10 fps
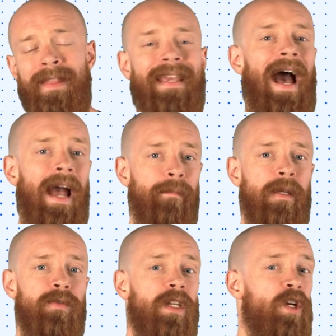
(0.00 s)
The
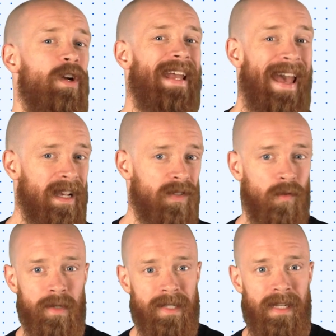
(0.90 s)
IBM Security
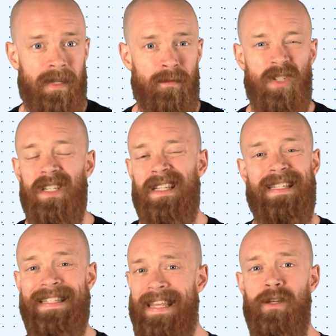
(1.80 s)
X-Force team just
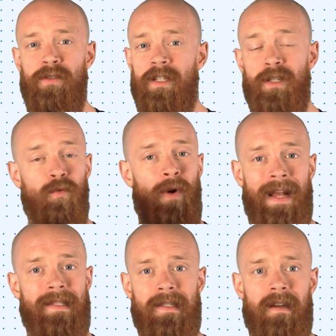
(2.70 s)
continues to do
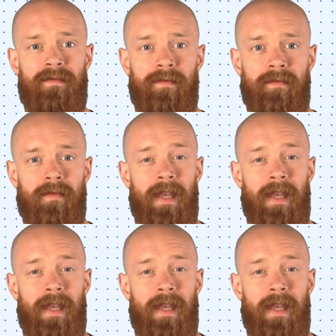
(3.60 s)
rad stuff,